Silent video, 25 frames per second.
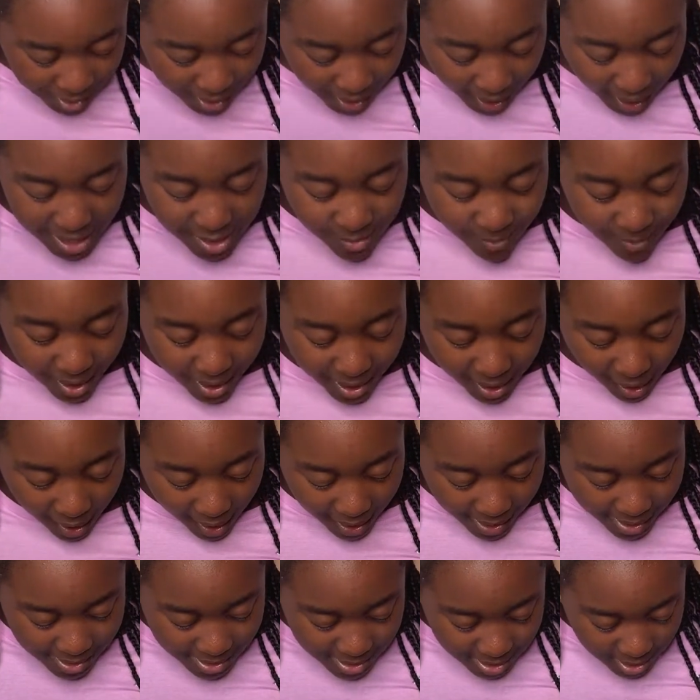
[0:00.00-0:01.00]
Anyway
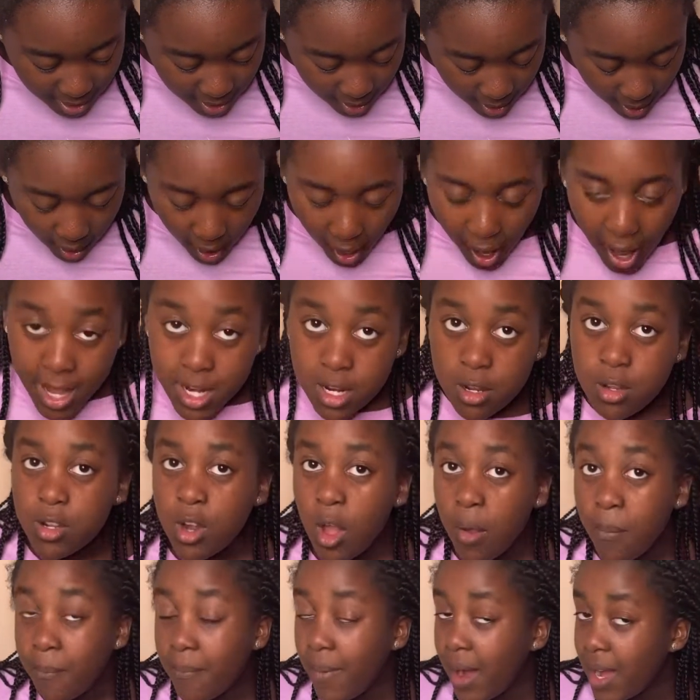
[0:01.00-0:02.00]
guys, I
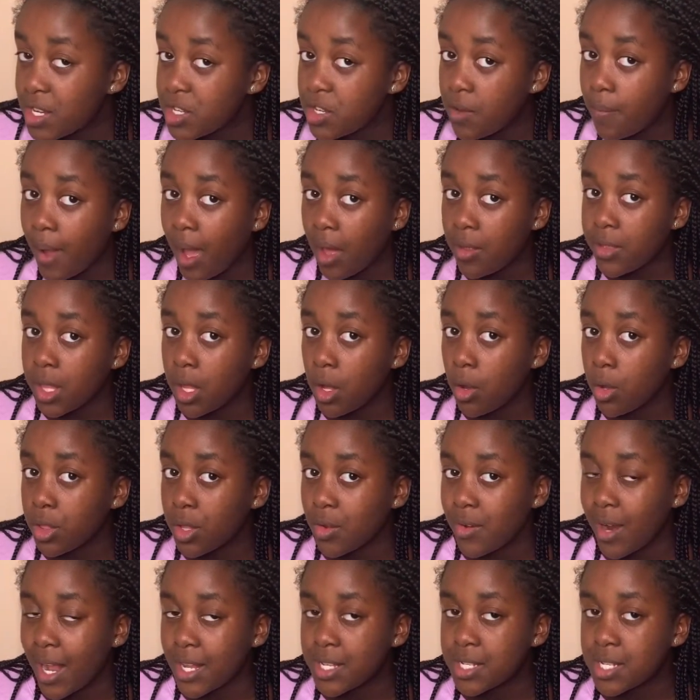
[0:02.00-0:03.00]
don't know much about the
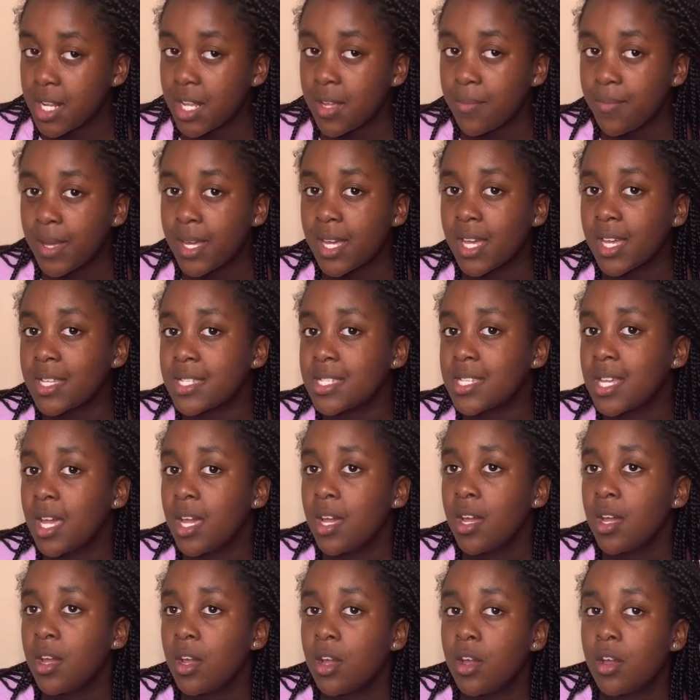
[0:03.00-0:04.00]
author actually, because
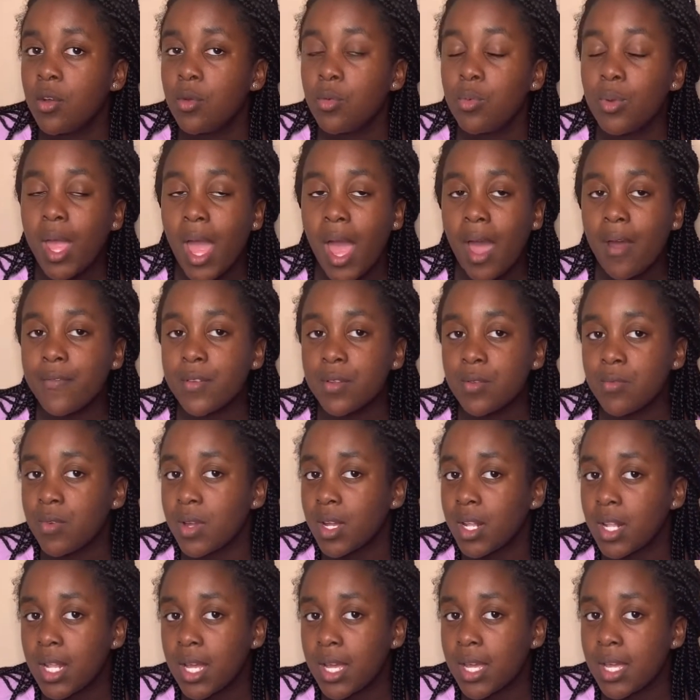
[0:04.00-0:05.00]
we haven't
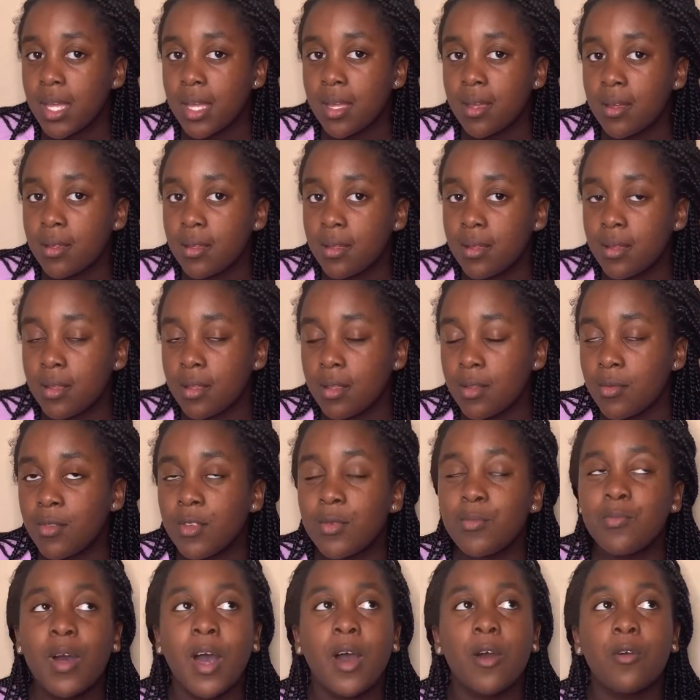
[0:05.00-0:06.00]
really,
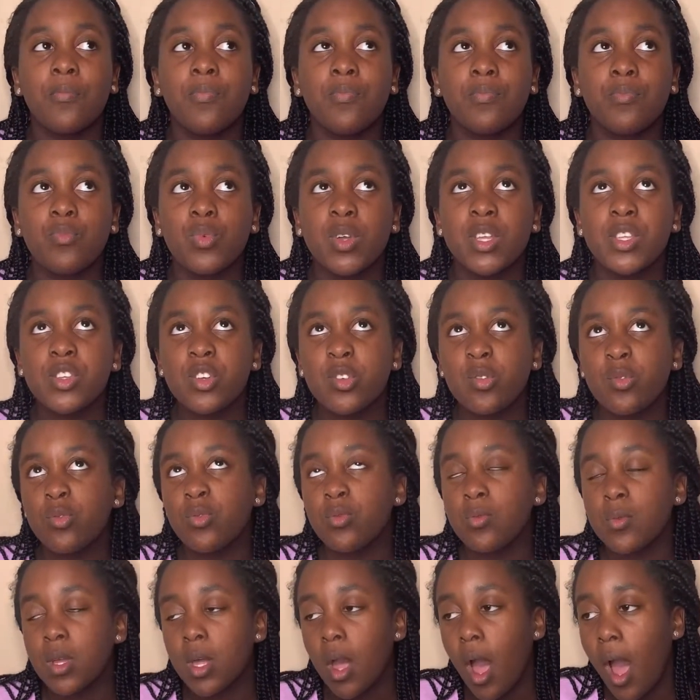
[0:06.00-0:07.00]
well, we
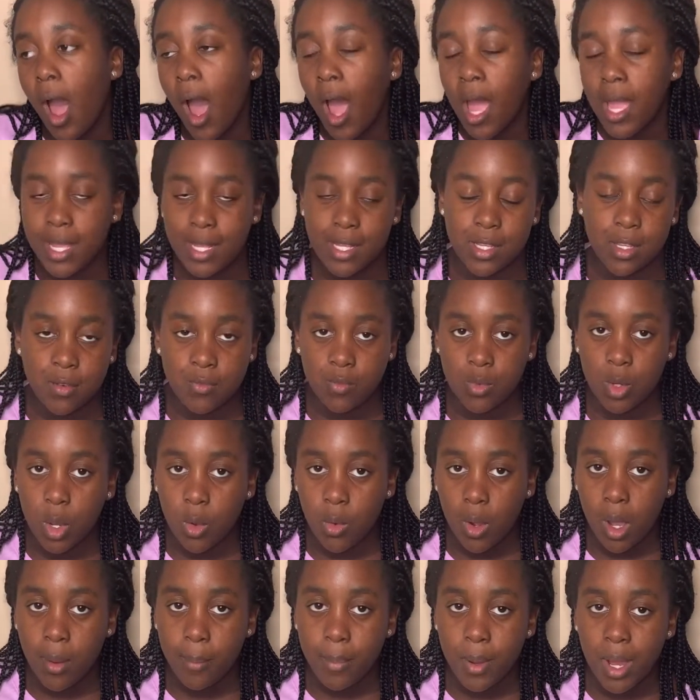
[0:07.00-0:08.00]
do kind of know
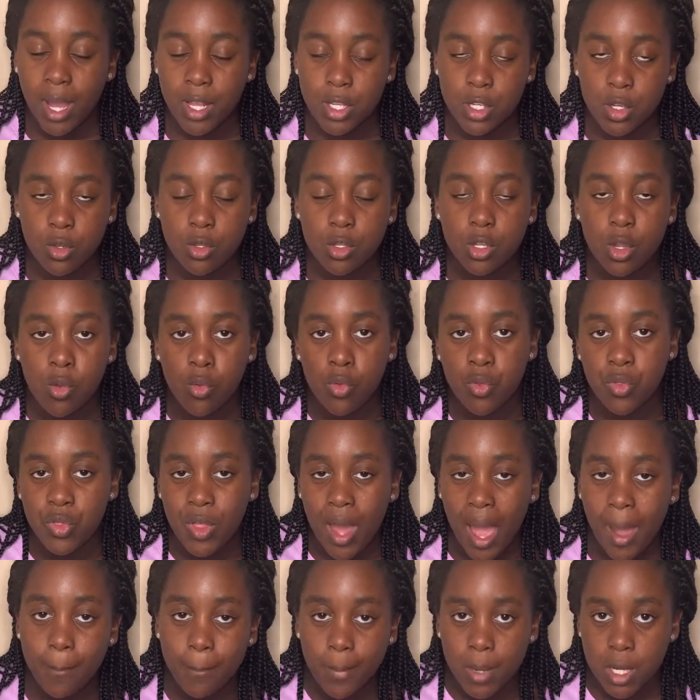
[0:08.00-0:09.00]
her, but I don't know
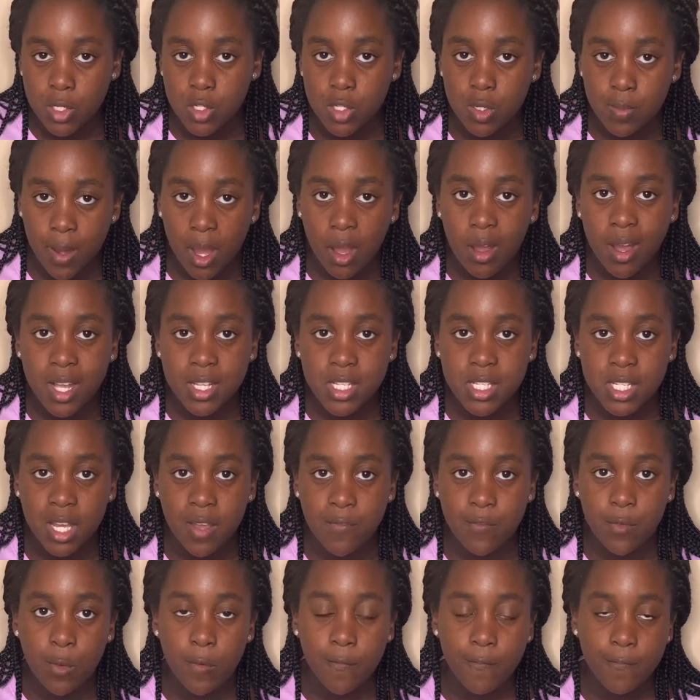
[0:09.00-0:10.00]
that much about her to
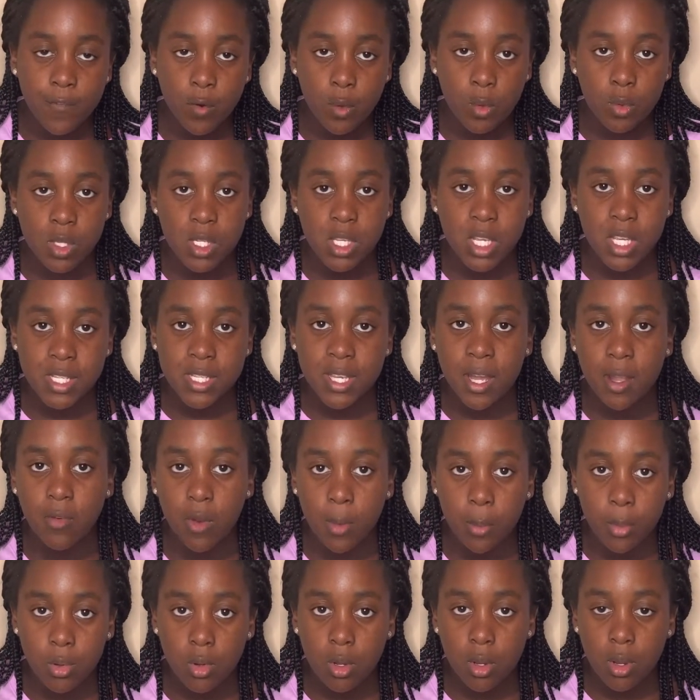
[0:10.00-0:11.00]
give you a full detailed
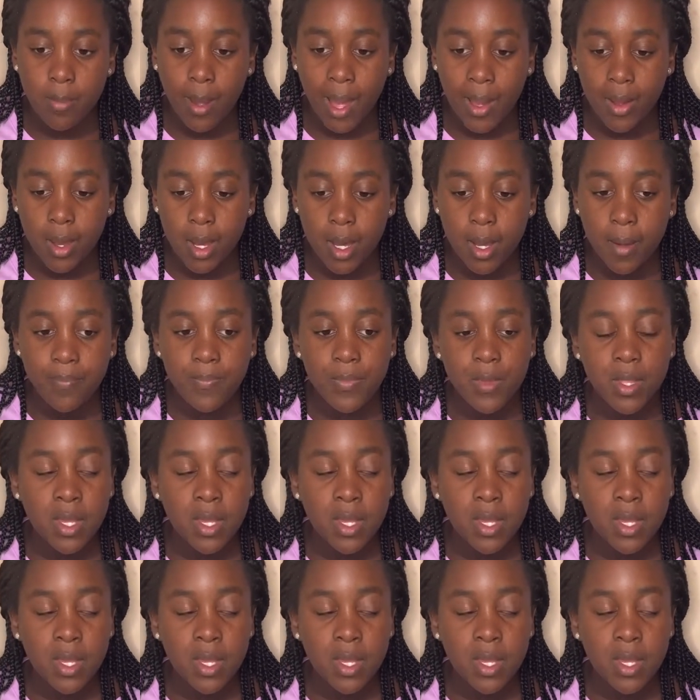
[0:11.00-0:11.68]
report about her.